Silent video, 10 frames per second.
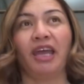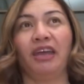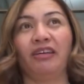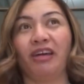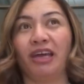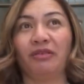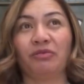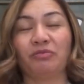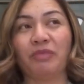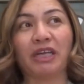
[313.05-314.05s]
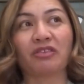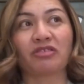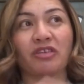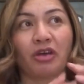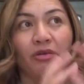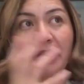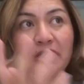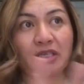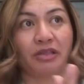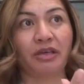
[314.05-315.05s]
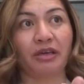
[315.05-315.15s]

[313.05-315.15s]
and I managed to go into